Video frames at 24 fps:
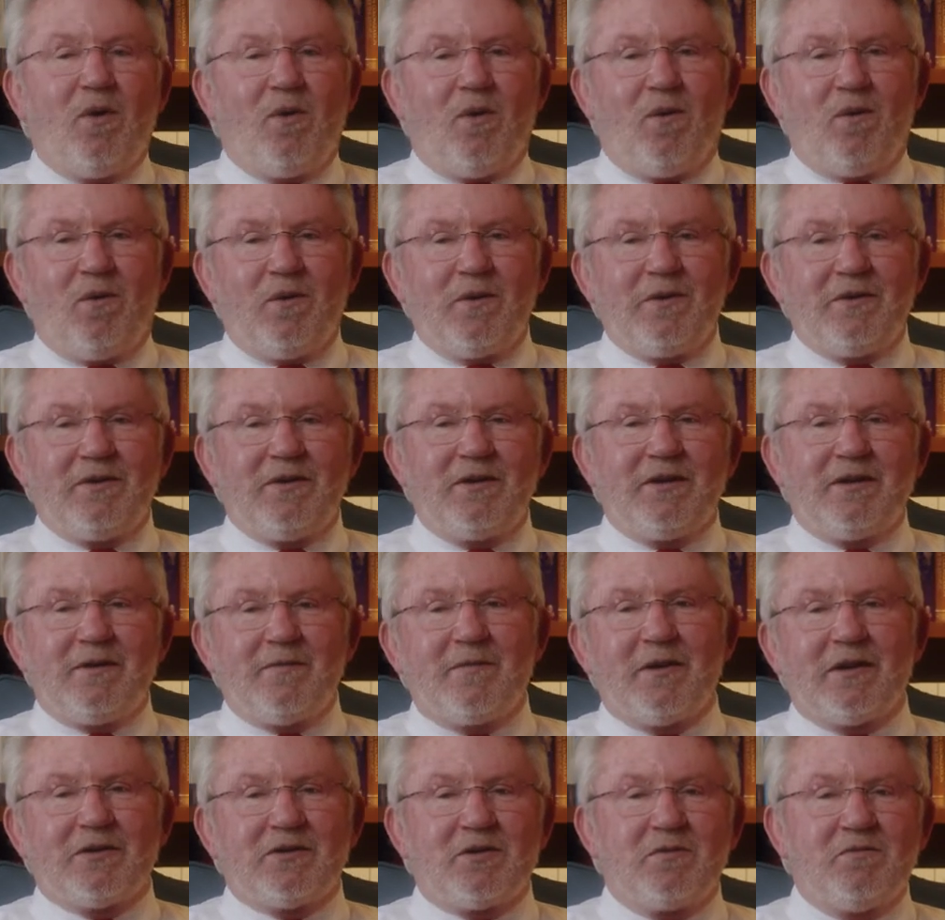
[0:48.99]
Or think
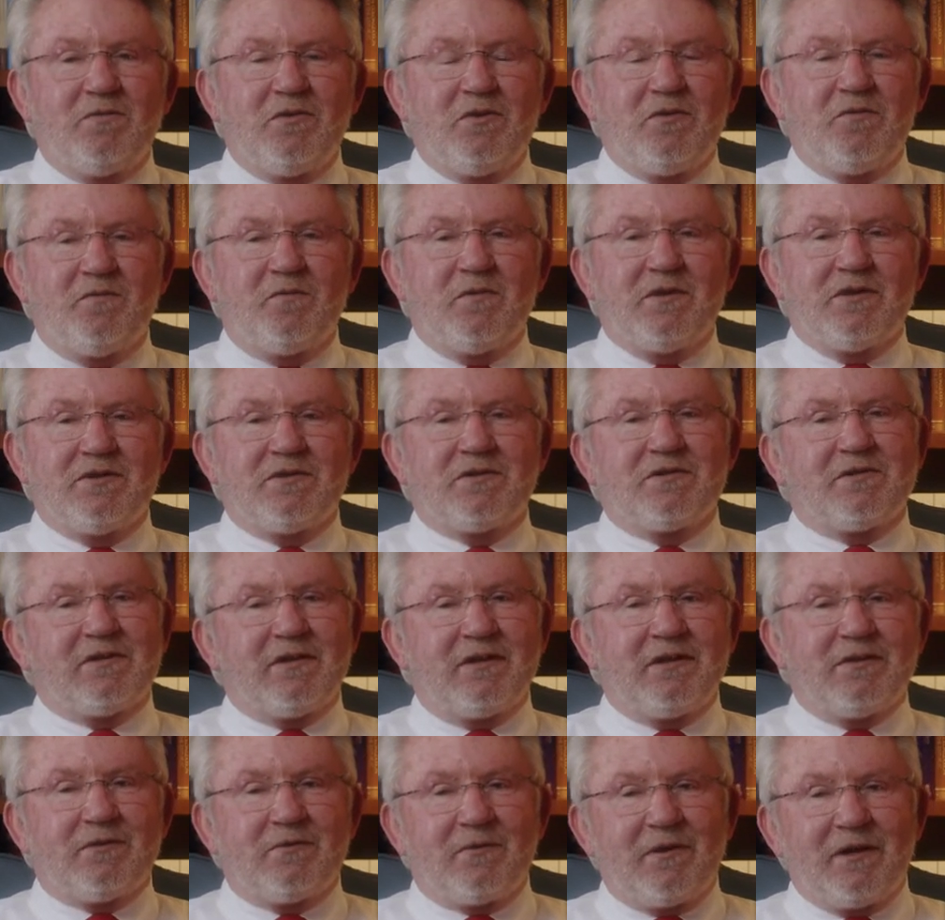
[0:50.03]
about the movements
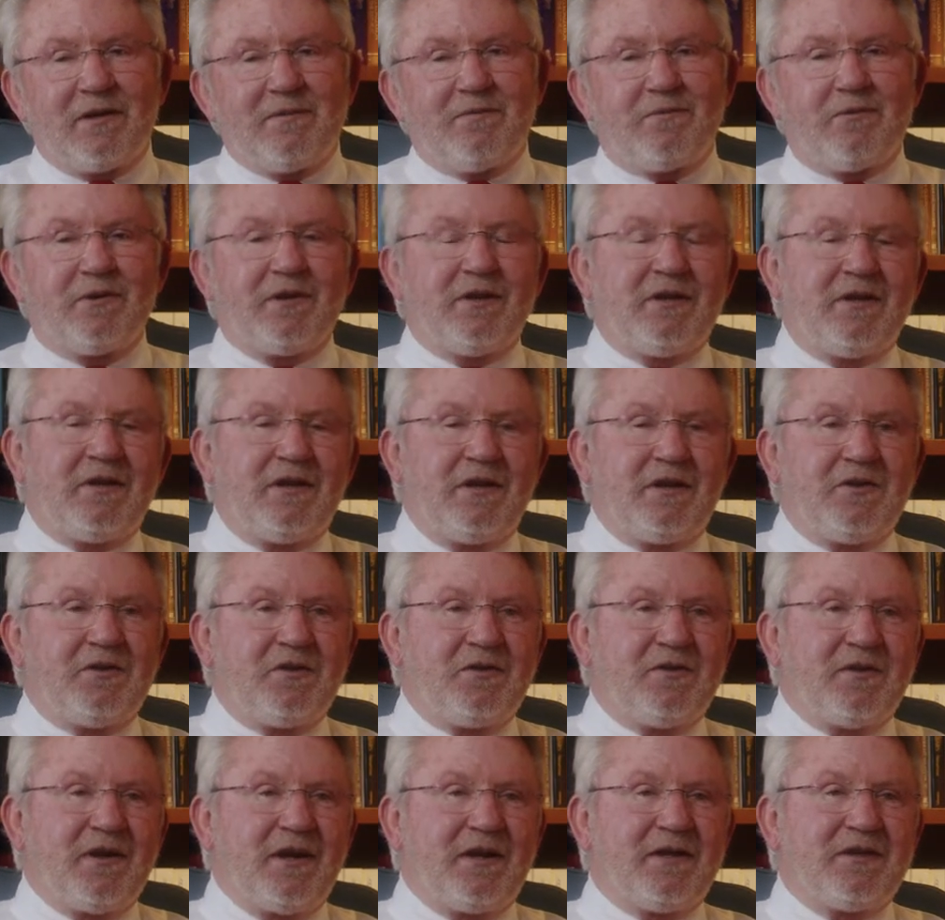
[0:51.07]
in Great Britain and the
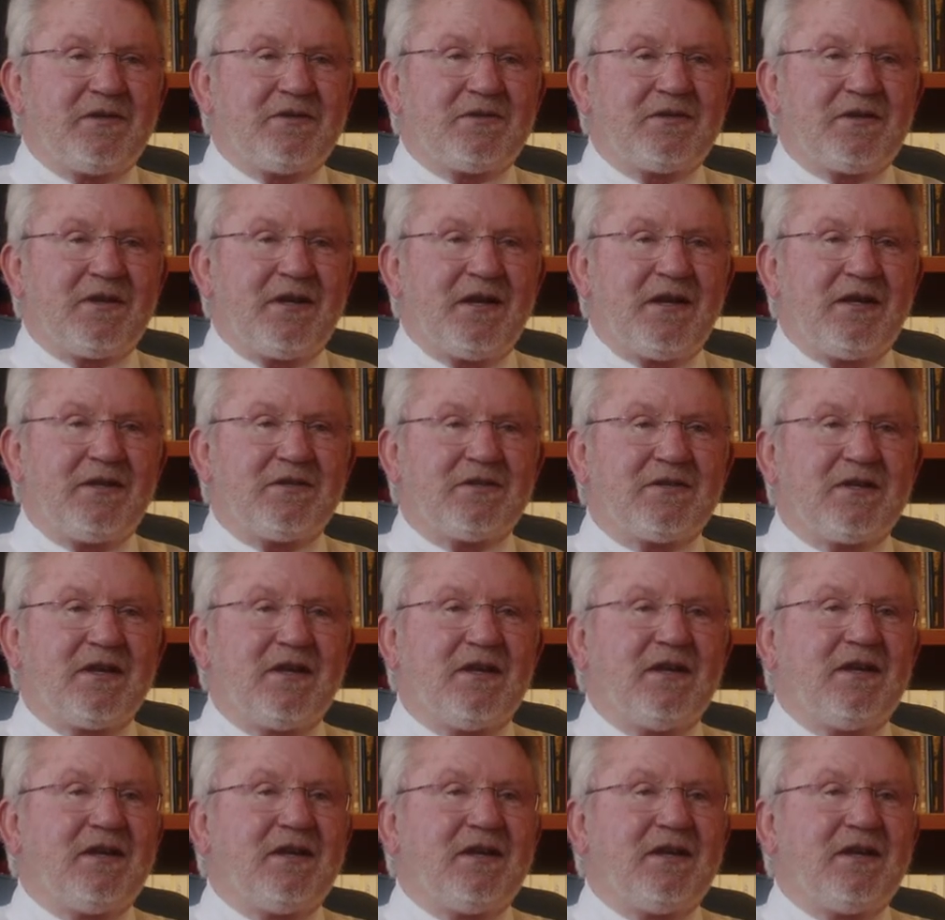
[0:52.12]
United States